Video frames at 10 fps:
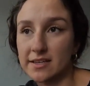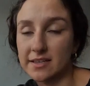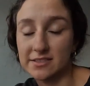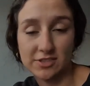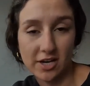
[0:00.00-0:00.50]

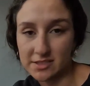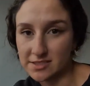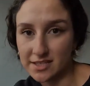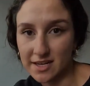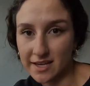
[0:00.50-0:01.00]

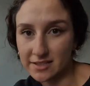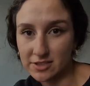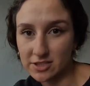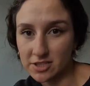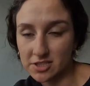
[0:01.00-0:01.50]
exhausted I
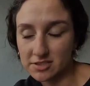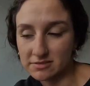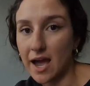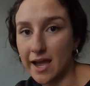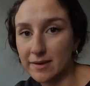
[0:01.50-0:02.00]
look.
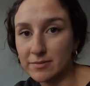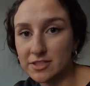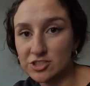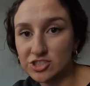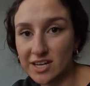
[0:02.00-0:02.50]

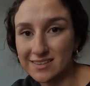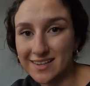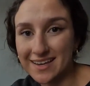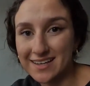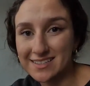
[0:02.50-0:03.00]
I'm
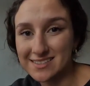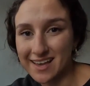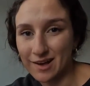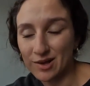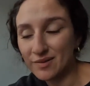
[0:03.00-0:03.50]
jet-lagged as
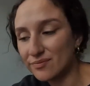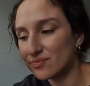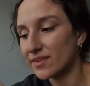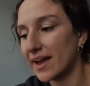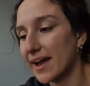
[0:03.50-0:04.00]
hell.
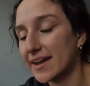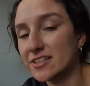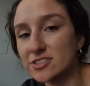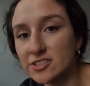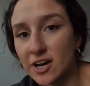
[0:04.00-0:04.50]

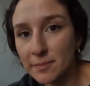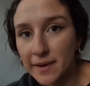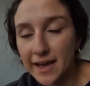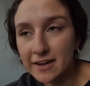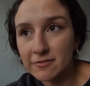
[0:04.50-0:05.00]
I just got
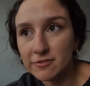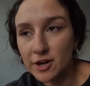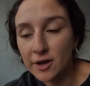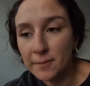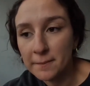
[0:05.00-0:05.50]
back
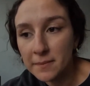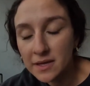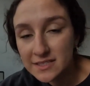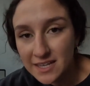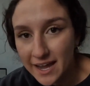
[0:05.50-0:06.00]
from
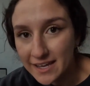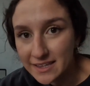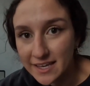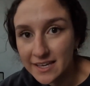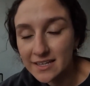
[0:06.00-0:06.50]

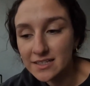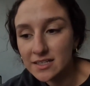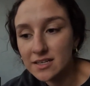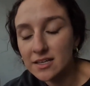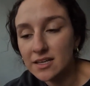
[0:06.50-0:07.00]
Thailand,
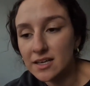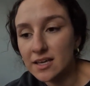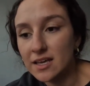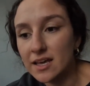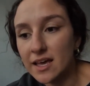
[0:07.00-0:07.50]

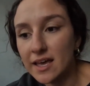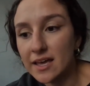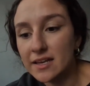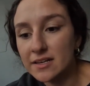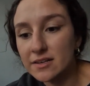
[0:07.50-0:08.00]

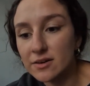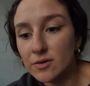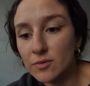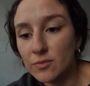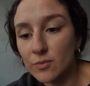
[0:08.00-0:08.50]
and
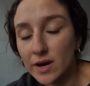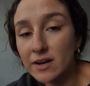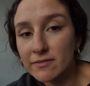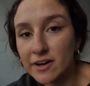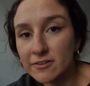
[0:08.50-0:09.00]

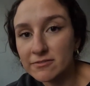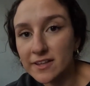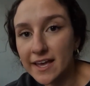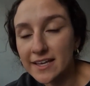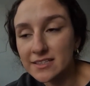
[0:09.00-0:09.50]
one of our
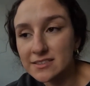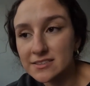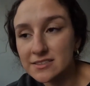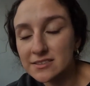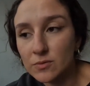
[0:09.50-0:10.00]

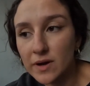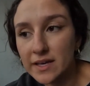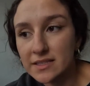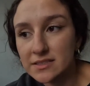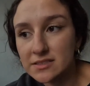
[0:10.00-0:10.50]
flights
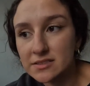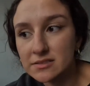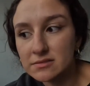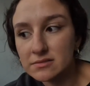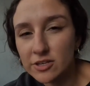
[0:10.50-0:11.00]

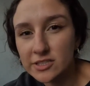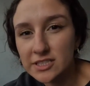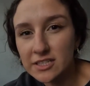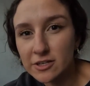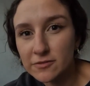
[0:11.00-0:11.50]
was
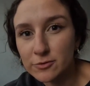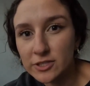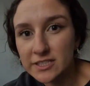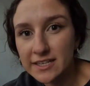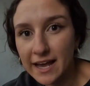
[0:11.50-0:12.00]
13 or
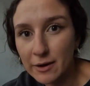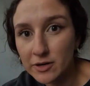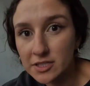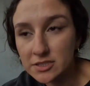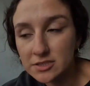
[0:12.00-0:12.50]
14
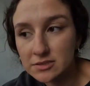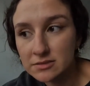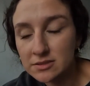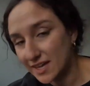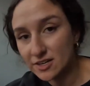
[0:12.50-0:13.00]
hours.
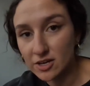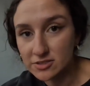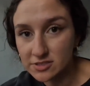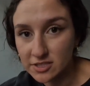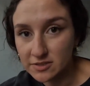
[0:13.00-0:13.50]
And
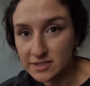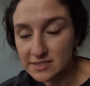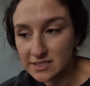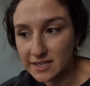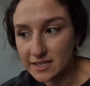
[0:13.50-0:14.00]
also,
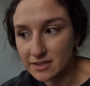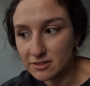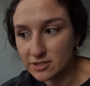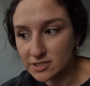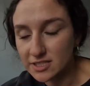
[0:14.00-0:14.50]
it's like a
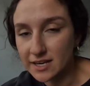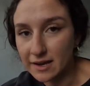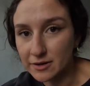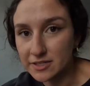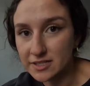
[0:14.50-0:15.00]

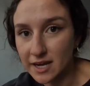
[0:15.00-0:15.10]
13-hour